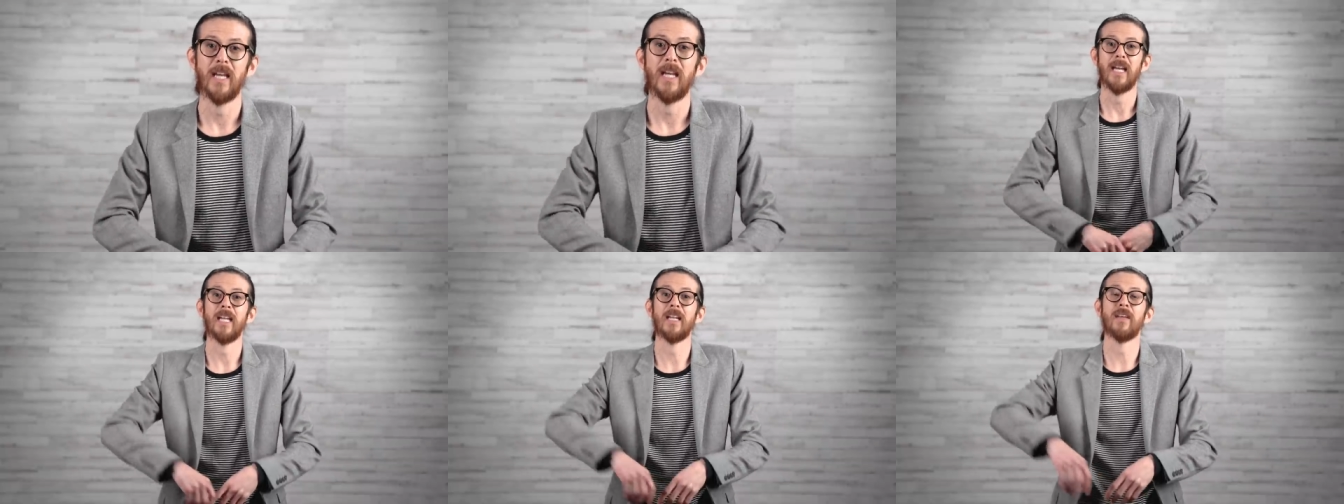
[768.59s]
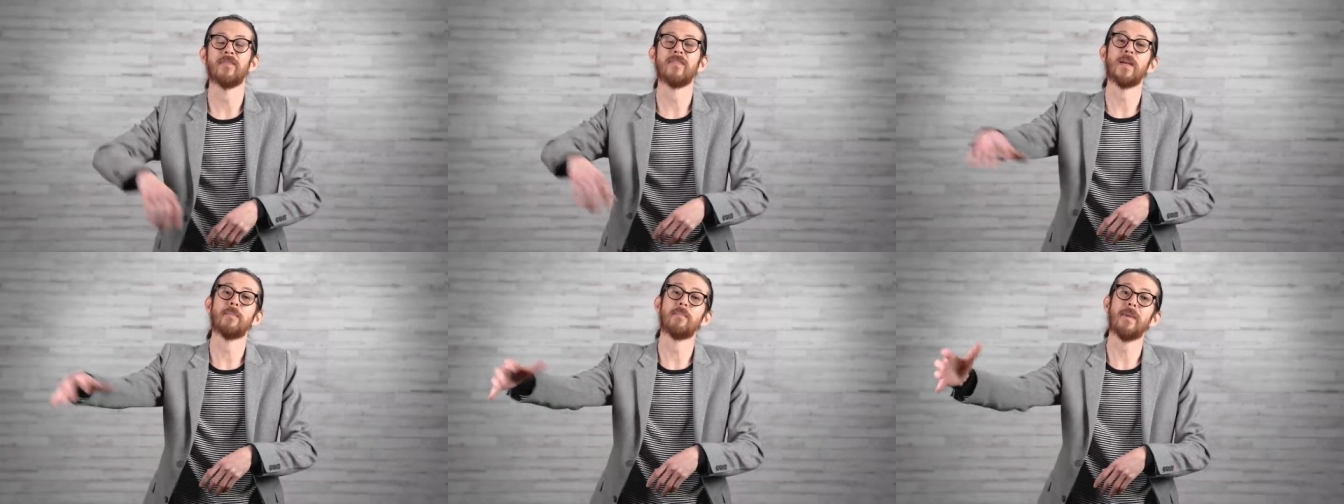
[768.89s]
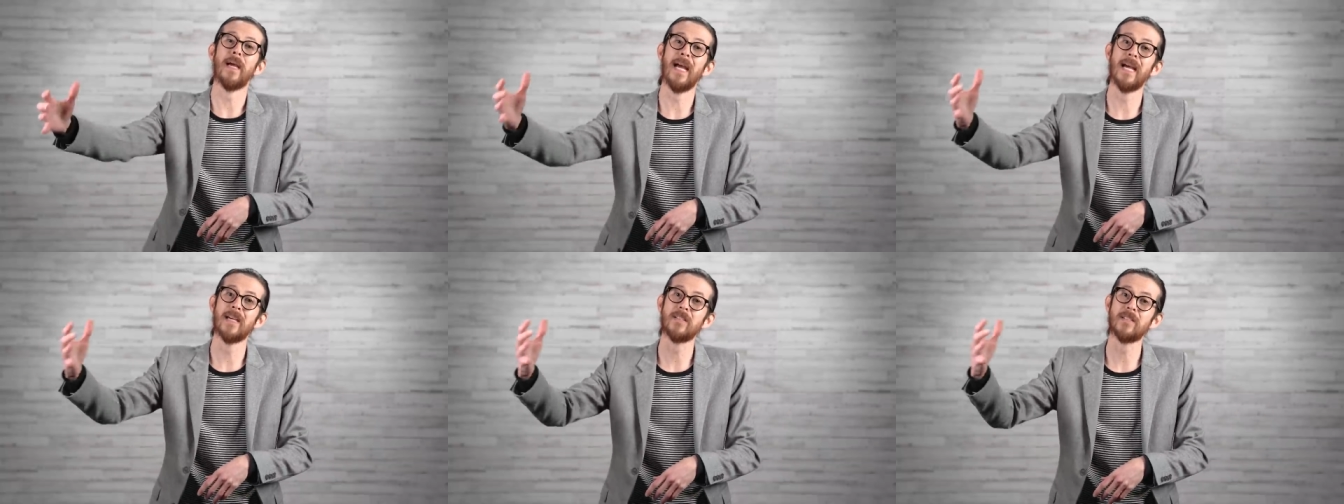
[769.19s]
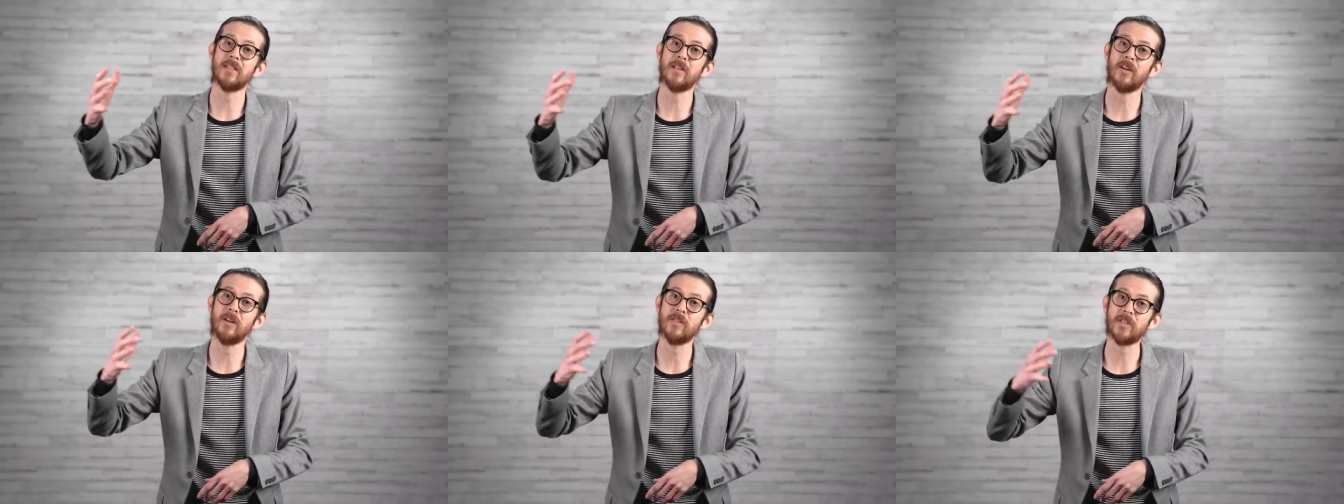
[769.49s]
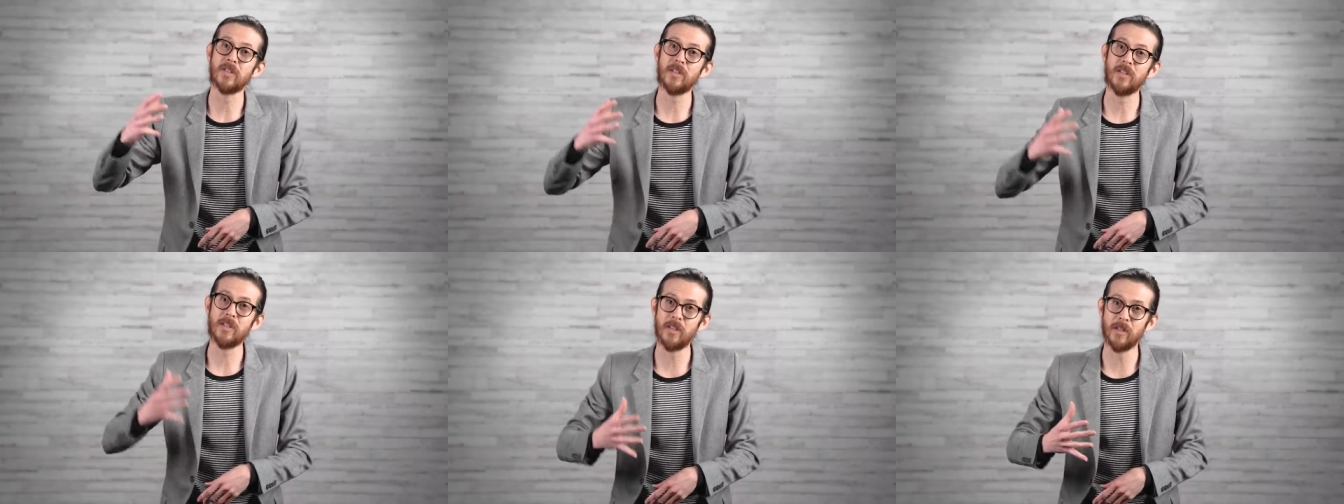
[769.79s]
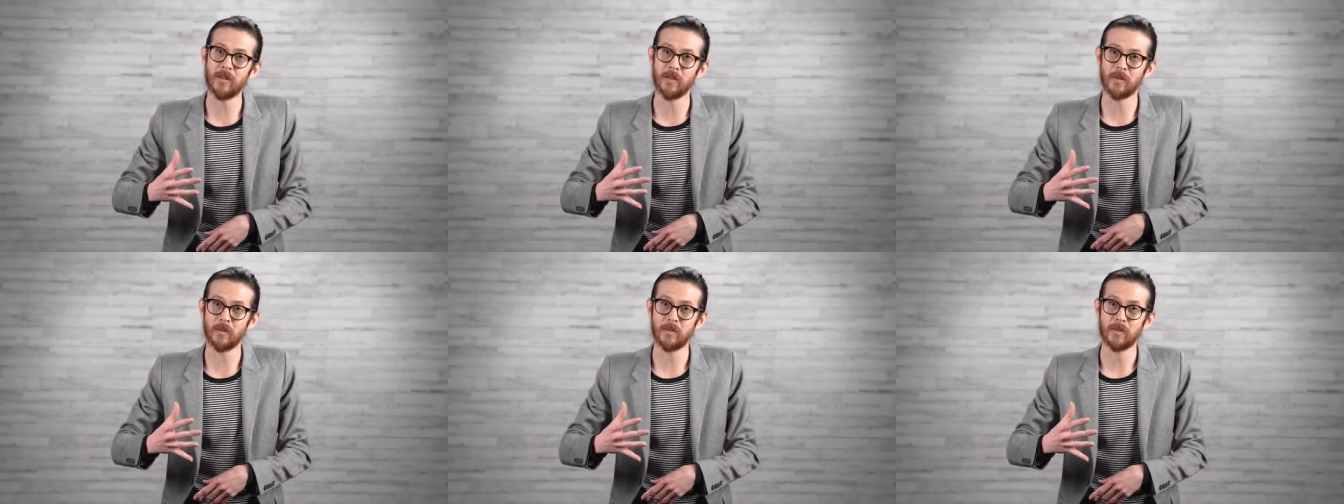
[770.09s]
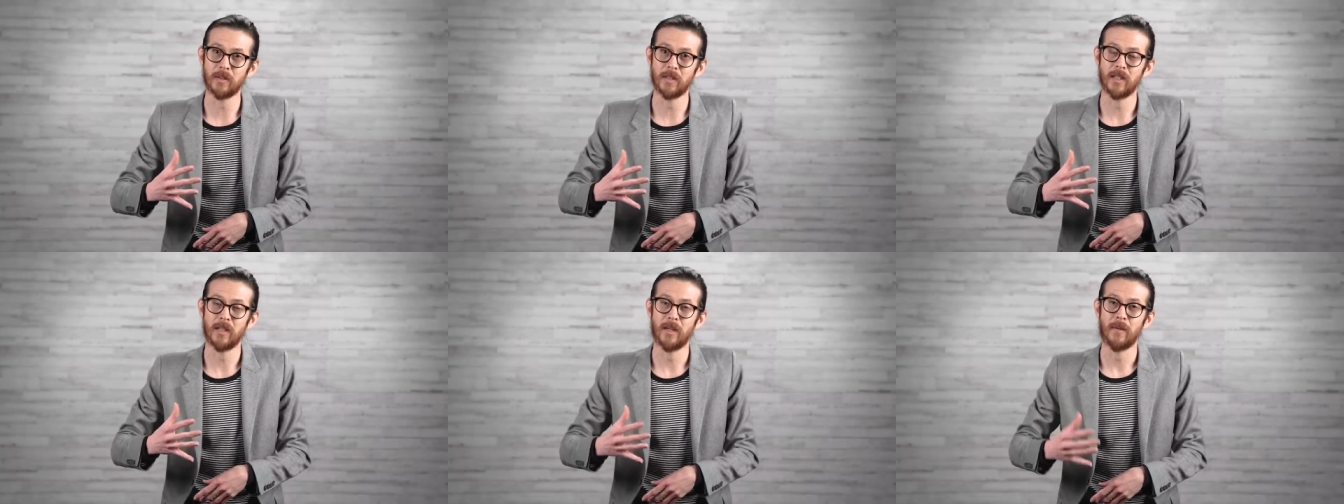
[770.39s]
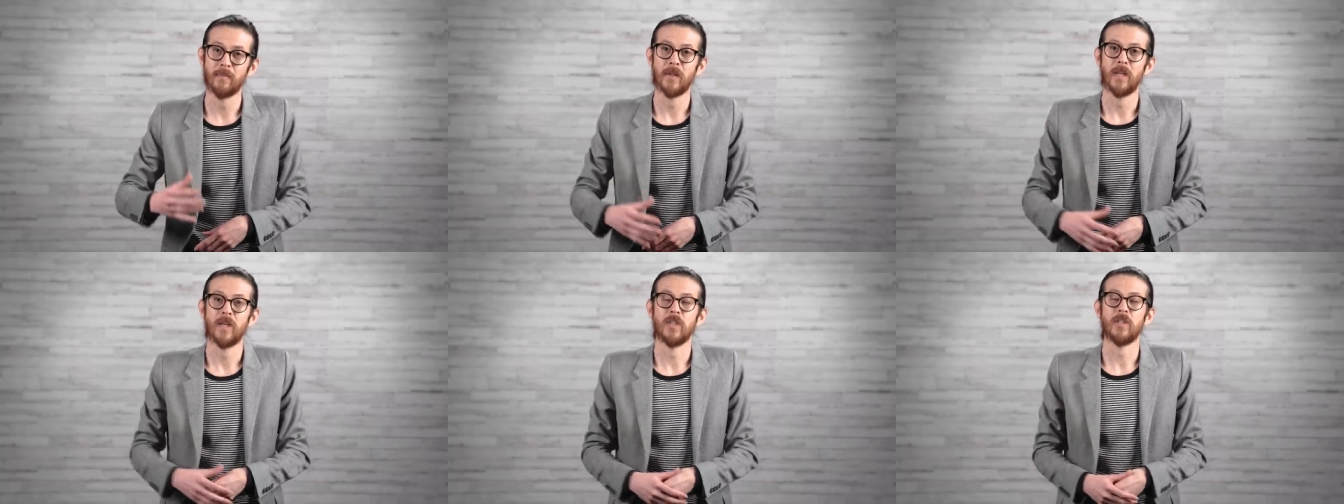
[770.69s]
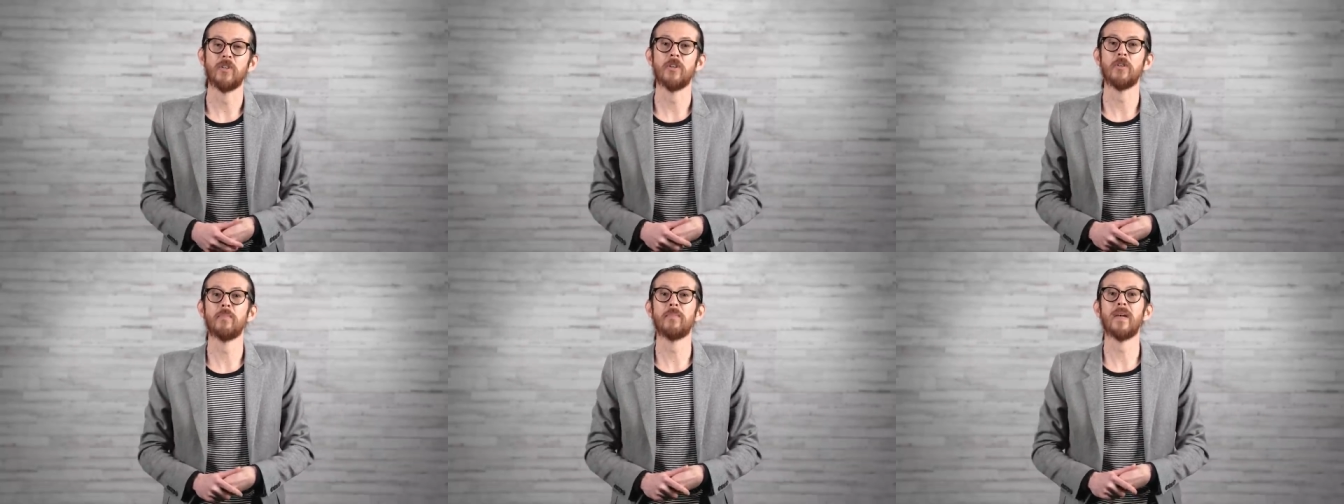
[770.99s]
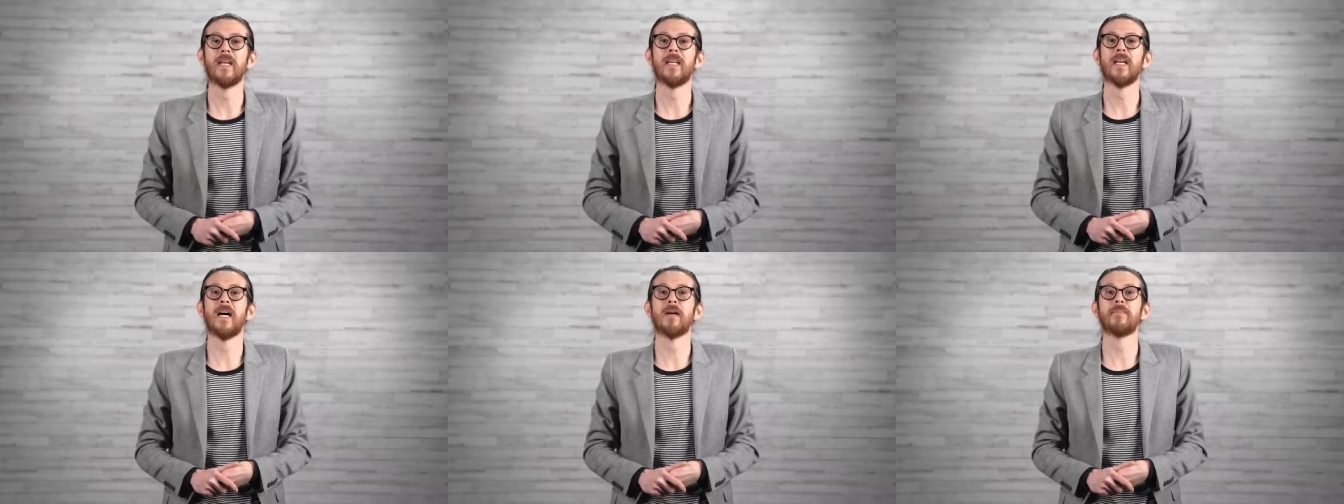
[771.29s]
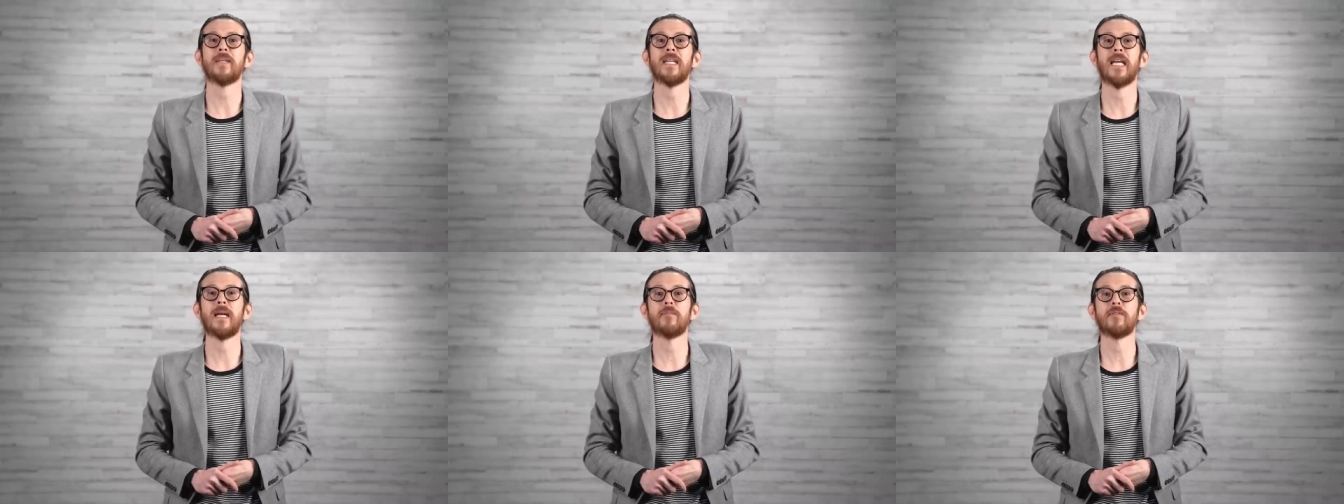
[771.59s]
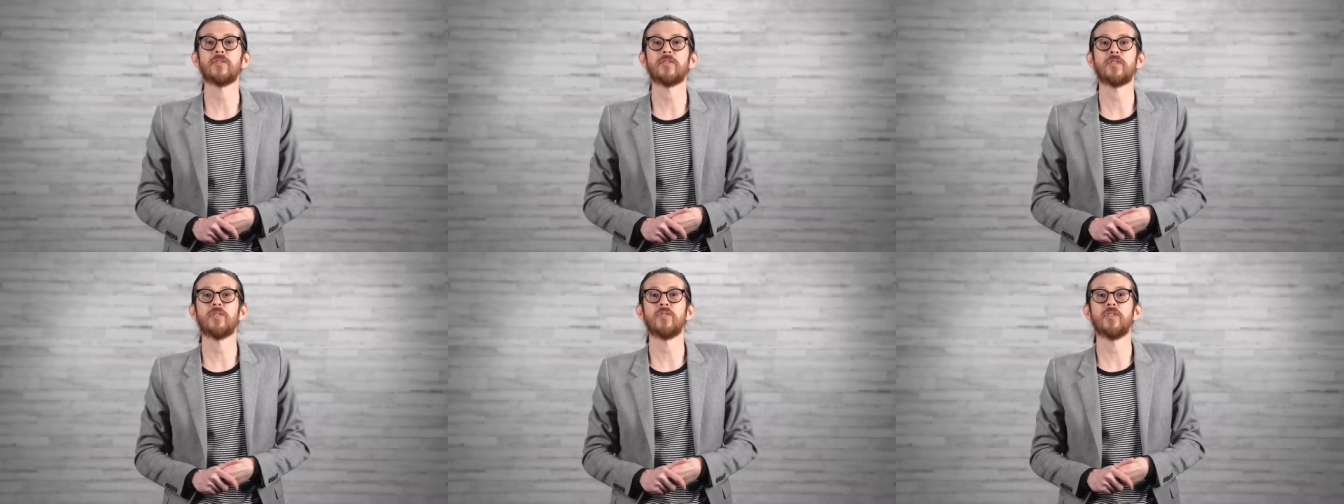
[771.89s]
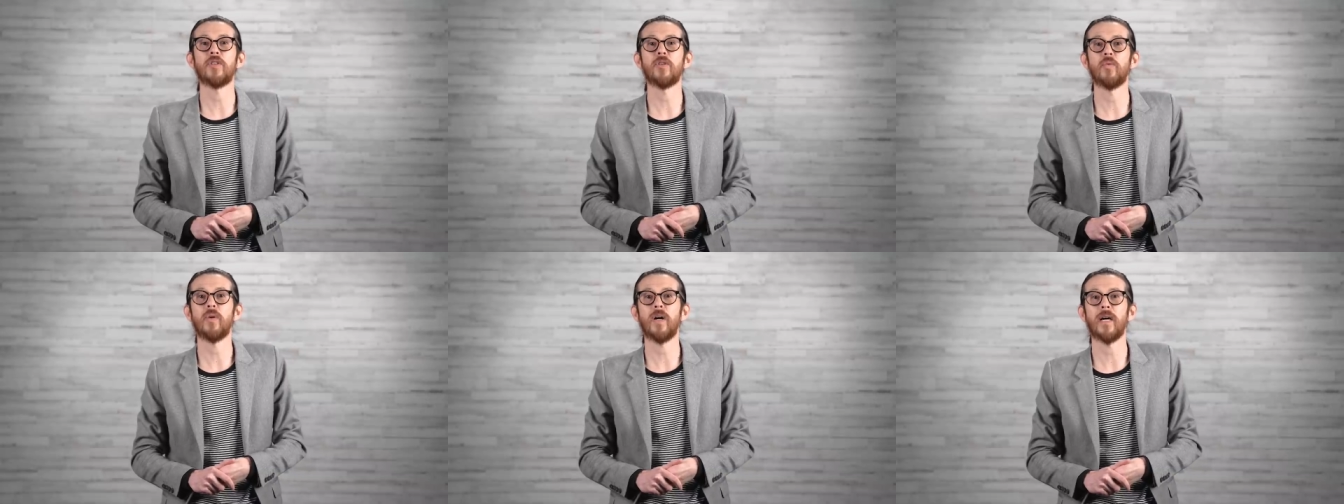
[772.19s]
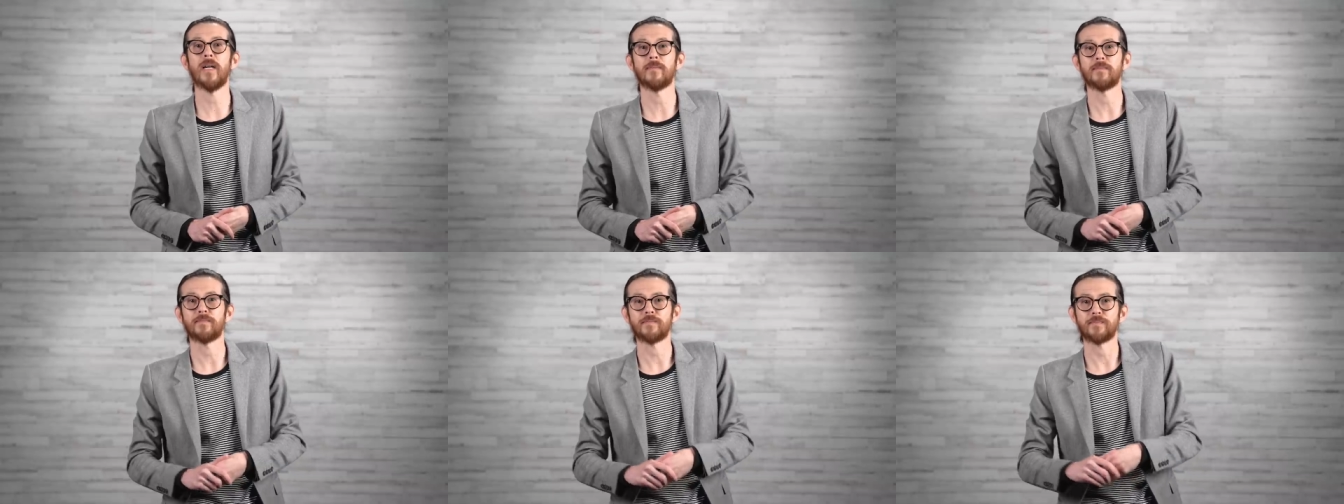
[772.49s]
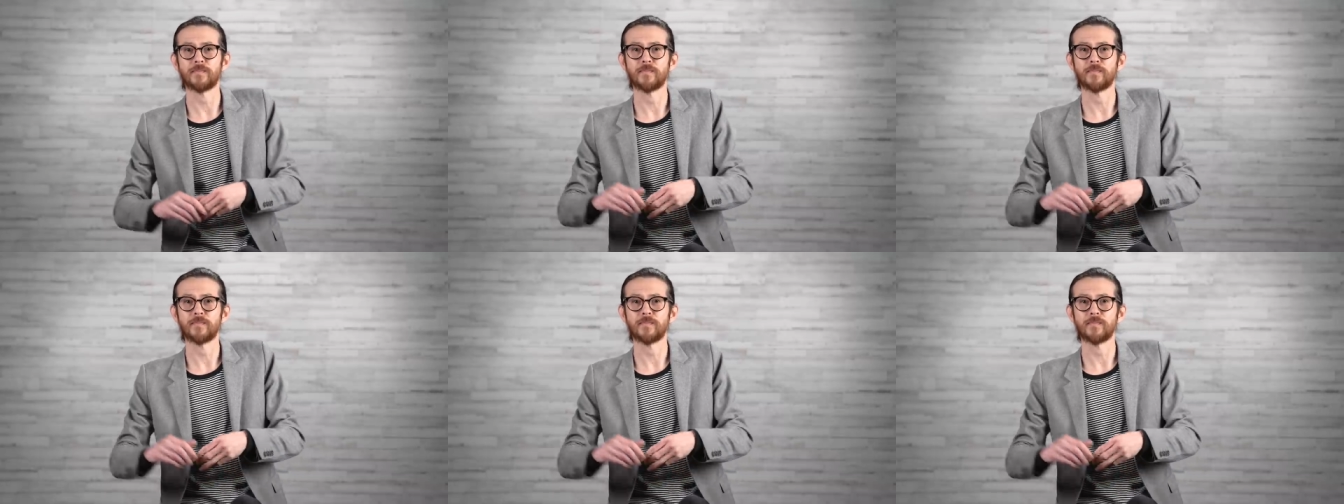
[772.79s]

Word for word: And if they passed it on to you, you may not be able to do what?